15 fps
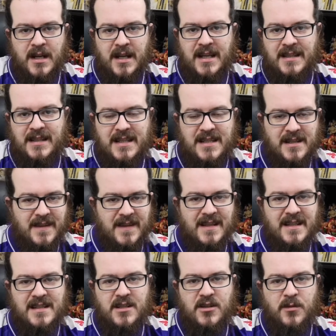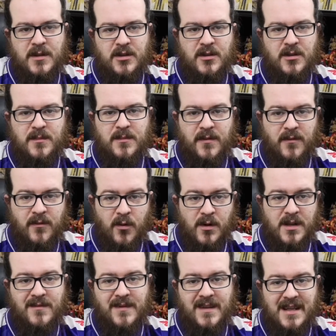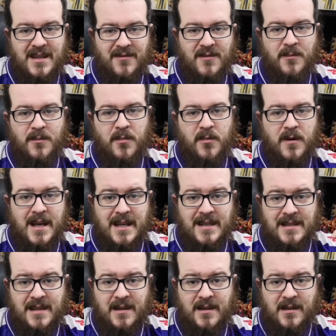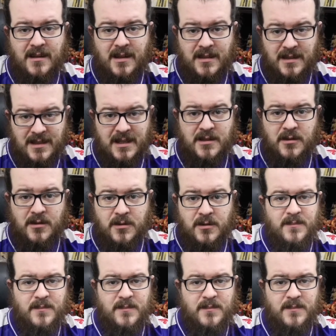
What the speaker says: These are things that you'll be doing before you've even pressed continue.